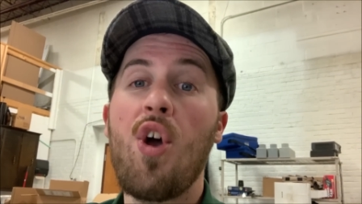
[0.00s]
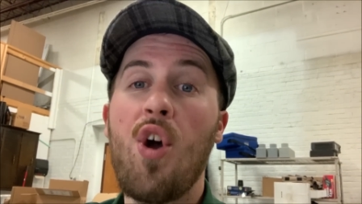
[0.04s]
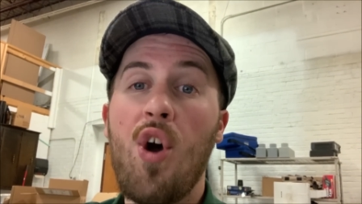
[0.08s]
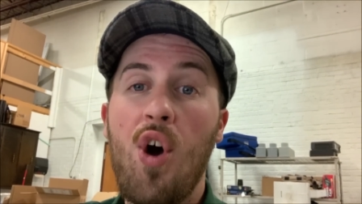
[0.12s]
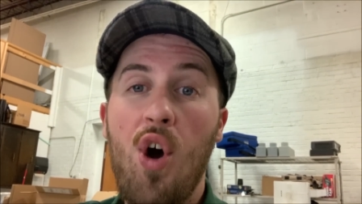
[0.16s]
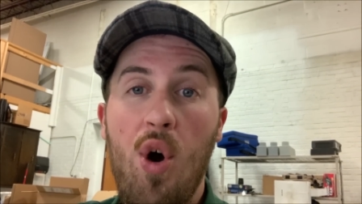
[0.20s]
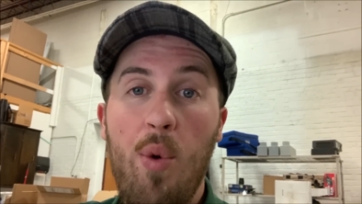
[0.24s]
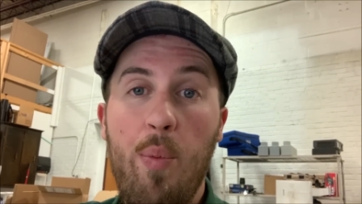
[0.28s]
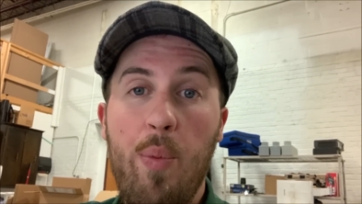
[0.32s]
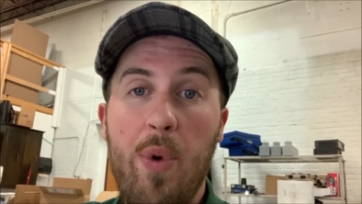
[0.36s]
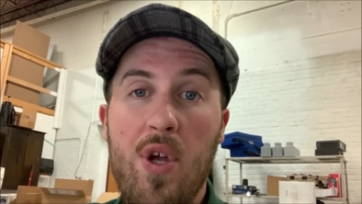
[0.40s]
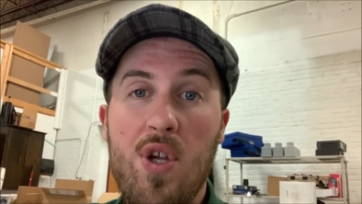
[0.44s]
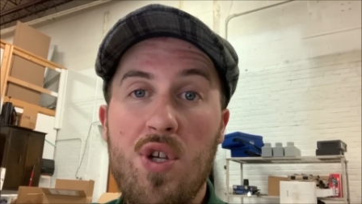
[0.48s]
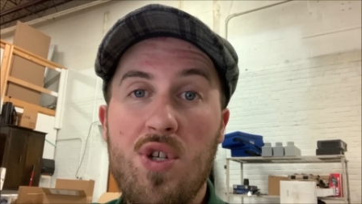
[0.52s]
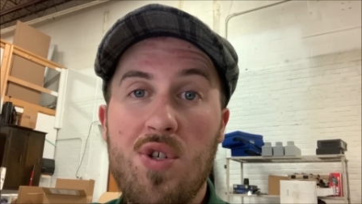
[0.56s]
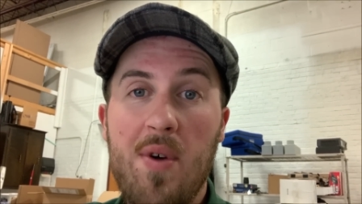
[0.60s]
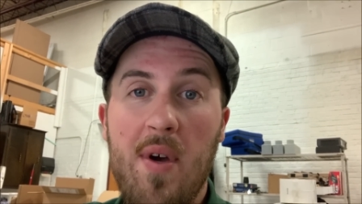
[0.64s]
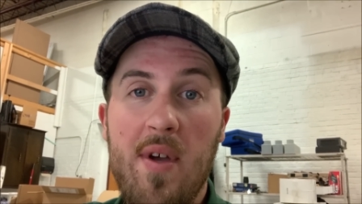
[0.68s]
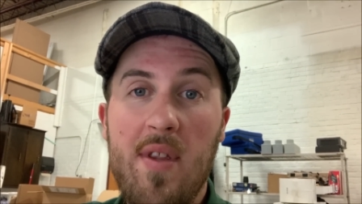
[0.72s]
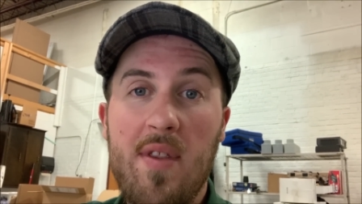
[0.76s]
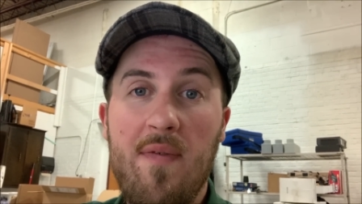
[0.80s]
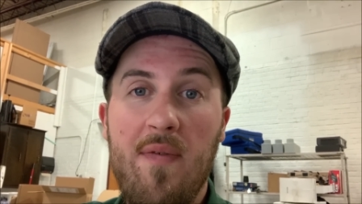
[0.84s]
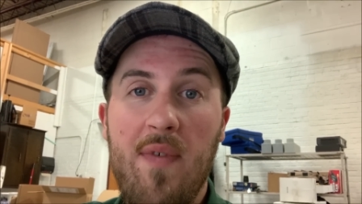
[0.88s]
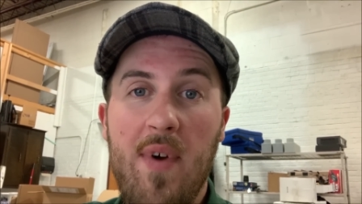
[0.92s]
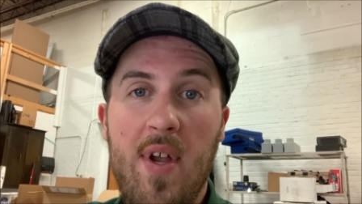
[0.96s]
Hope you
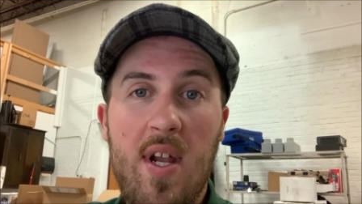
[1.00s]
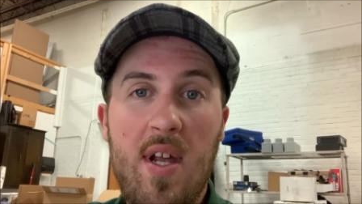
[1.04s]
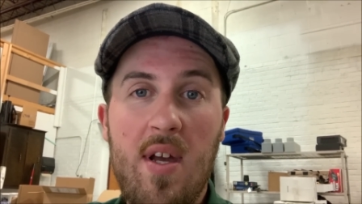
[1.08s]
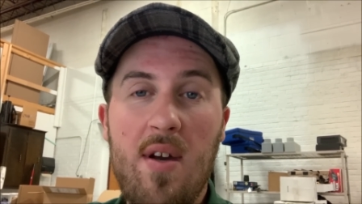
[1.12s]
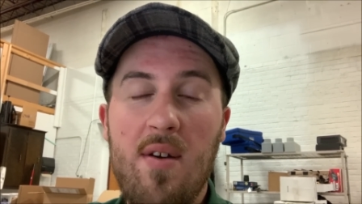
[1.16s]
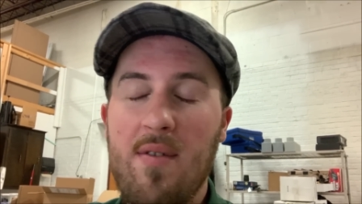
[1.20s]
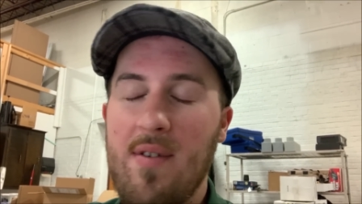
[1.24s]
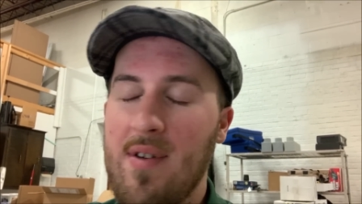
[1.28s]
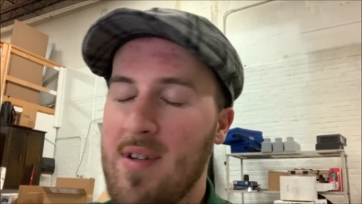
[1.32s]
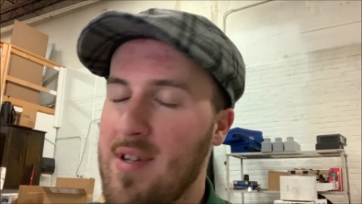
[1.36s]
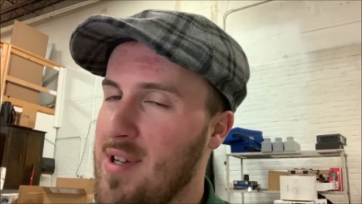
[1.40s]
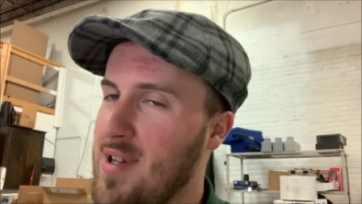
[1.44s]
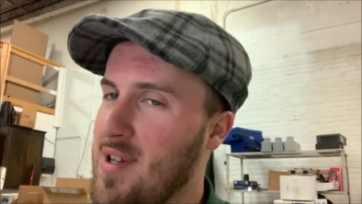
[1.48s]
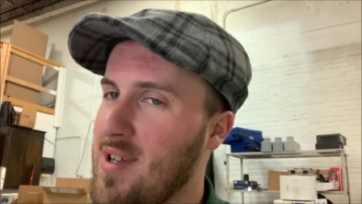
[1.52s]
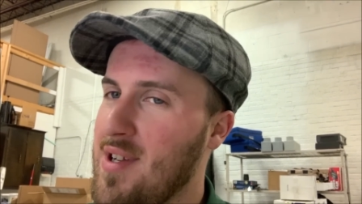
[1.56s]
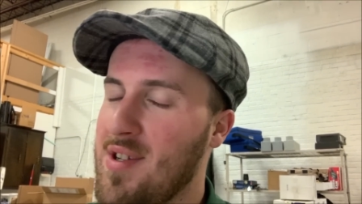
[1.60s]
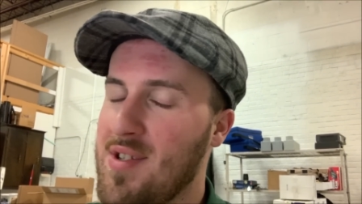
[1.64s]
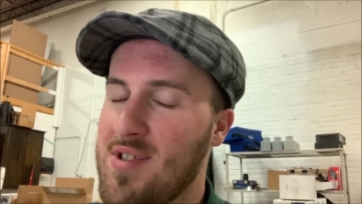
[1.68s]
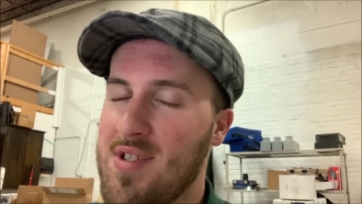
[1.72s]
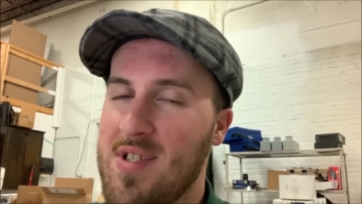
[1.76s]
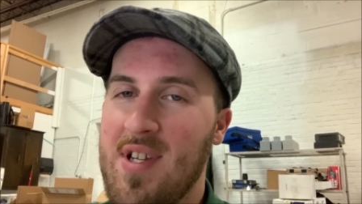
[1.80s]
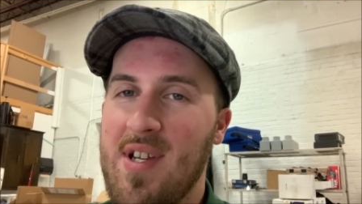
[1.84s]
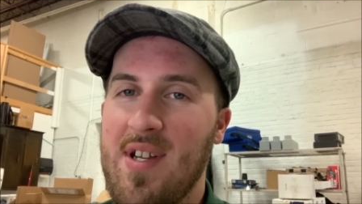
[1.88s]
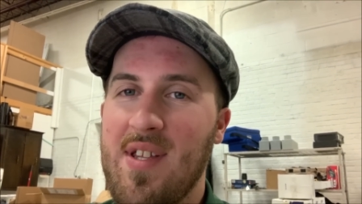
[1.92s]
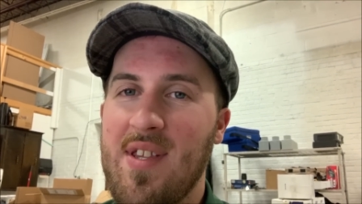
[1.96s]
enjoyed the video, and I'll
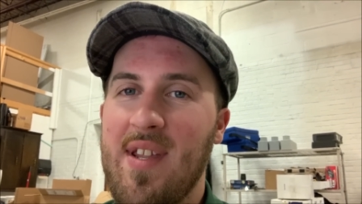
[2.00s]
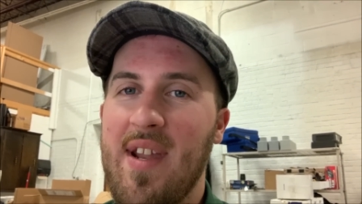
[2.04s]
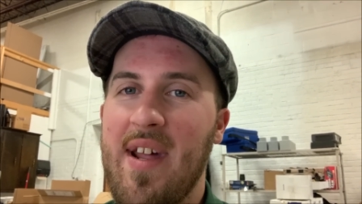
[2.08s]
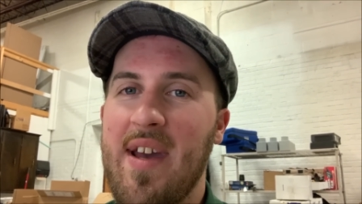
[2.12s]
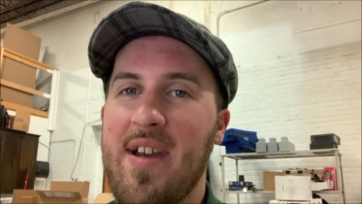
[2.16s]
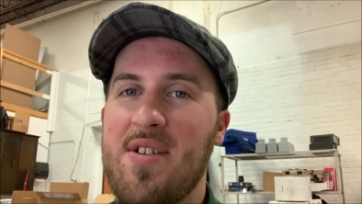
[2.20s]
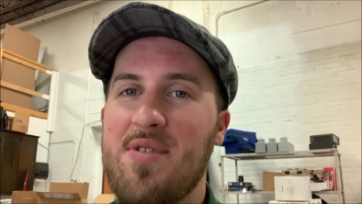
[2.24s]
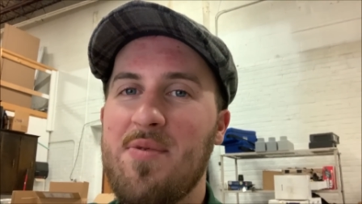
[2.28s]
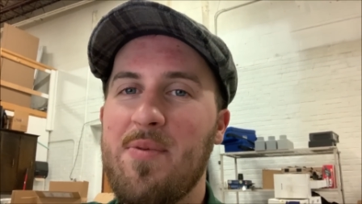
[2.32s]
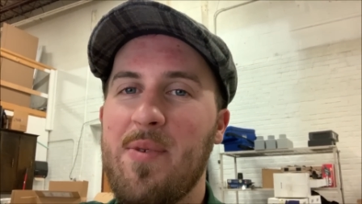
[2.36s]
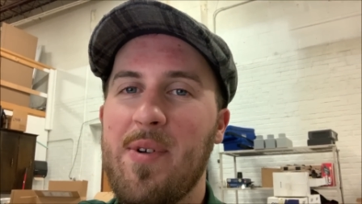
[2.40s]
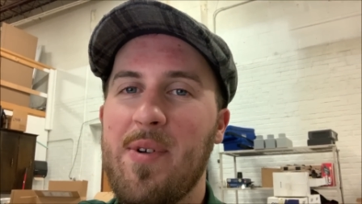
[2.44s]
see you in the next